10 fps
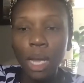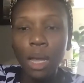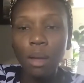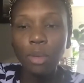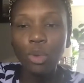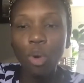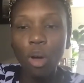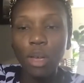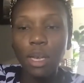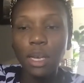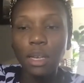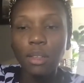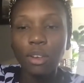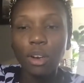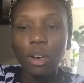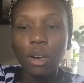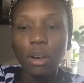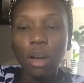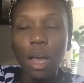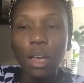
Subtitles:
You all can either